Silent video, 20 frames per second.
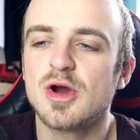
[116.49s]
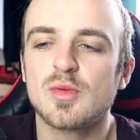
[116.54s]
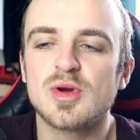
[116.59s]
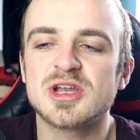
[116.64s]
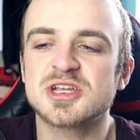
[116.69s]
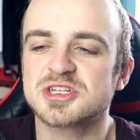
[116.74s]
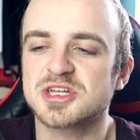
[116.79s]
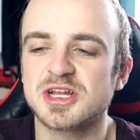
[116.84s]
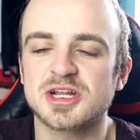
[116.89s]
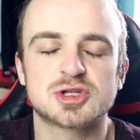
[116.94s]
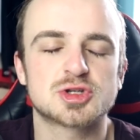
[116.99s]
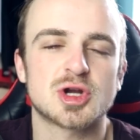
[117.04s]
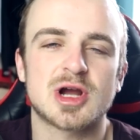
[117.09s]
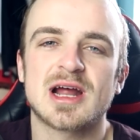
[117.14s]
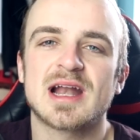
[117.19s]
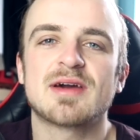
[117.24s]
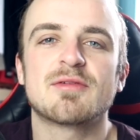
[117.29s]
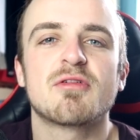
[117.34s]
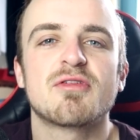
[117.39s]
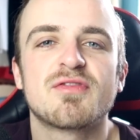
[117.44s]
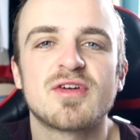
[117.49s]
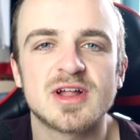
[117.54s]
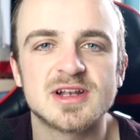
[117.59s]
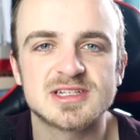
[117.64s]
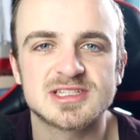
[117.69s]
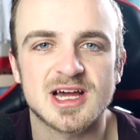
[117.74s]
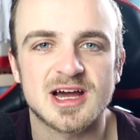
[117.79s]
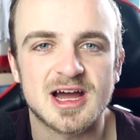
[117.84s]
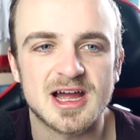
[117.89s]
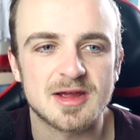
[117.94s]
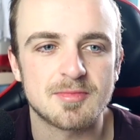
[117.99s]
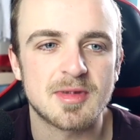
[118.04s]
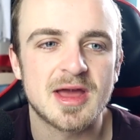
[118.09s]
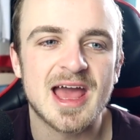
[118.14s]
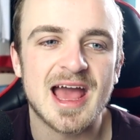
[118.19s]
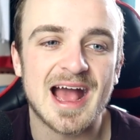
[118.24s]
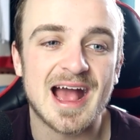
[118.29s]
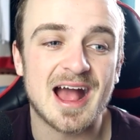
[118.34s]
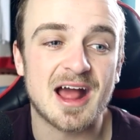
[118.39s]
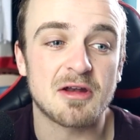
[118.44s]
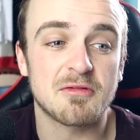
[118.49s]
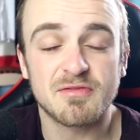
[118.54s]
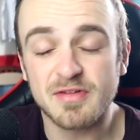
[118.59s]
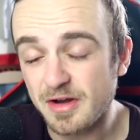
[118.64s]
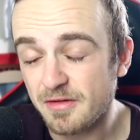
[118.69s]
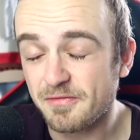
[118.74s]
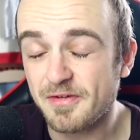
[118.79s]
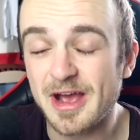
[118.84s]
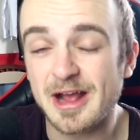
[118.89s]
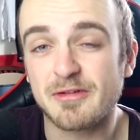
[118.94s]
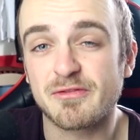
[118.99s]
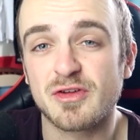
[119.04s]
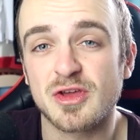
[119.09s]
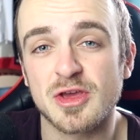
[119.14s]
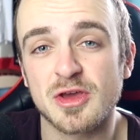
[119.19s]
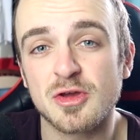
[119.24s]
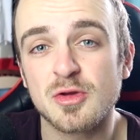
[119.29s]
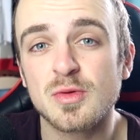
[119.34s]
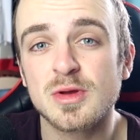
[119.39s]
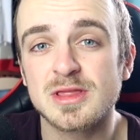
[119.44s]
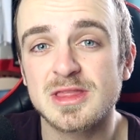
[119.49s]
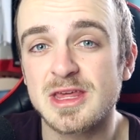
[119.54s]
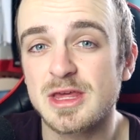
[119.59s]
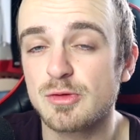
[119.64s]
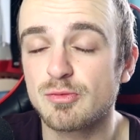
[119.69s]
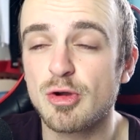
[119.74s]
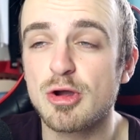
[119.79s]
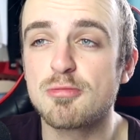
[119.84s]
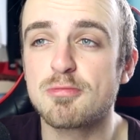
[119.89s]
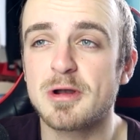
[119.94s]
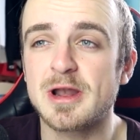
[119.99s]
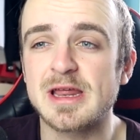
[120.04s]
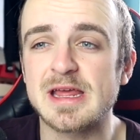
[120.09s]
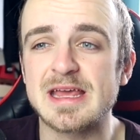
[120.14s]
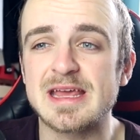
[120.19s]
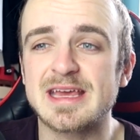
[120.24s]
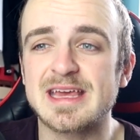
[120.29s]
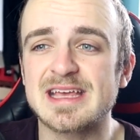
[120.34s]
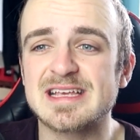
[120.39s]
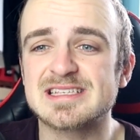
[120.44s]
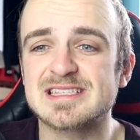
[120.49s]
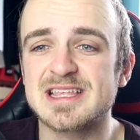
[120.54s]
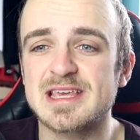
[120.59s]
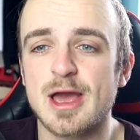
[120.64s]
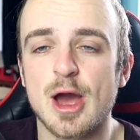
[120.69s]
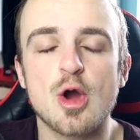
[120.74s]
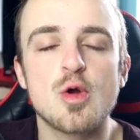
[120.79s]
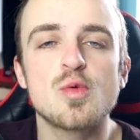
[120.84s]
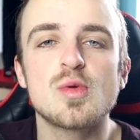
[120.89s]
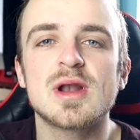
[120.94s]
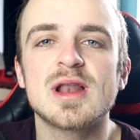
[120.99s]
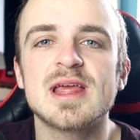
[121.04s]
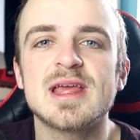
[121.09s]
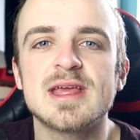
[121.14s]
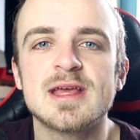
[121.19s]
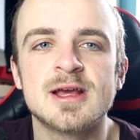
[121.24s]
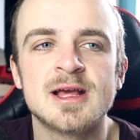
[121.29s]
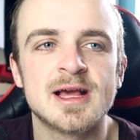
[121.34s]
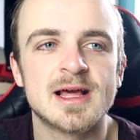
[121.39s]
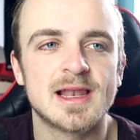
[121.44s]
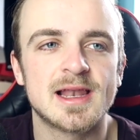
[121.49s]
We're just going to try and have a fun time. And fun fact for you, the Europa League is the only